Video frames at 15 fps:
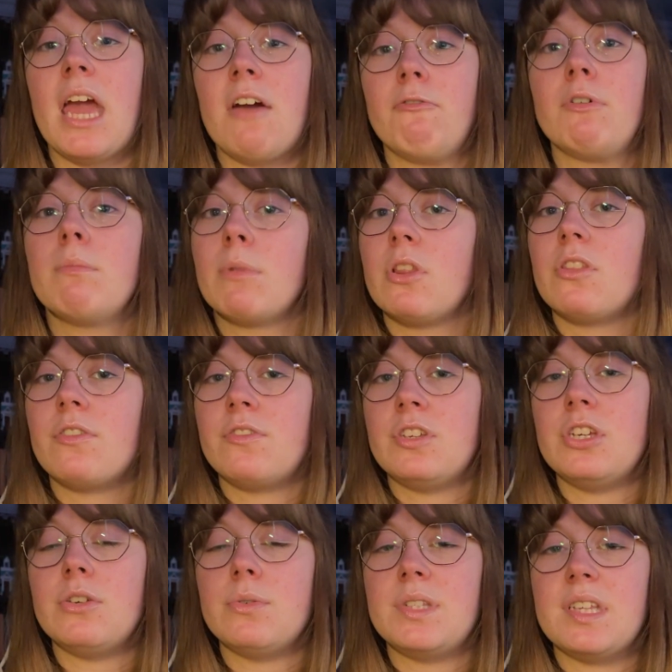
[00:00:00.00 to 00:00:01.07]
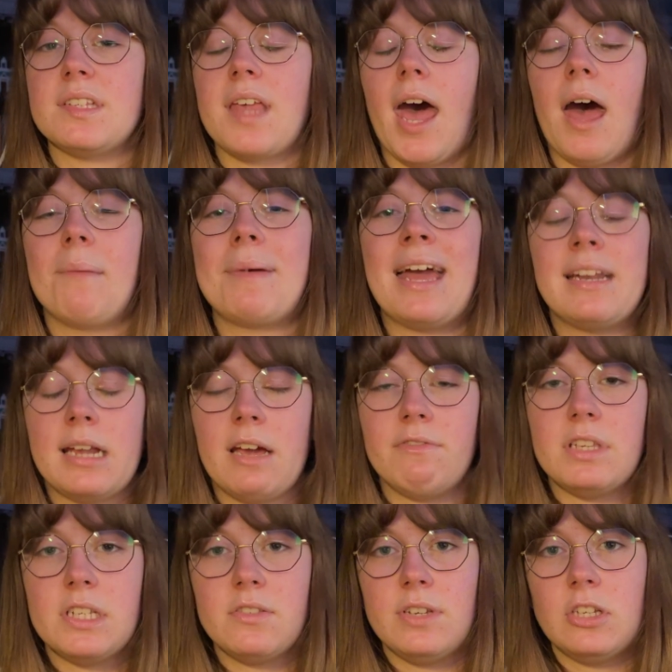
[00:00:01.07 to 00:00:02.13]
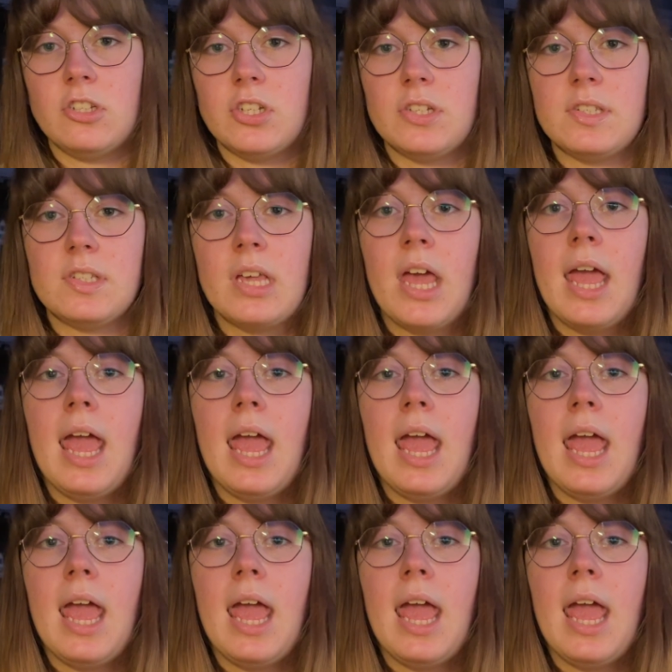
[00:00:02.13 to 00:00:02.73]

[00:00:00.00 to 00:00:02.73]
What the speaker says: every month to use this app and have these features.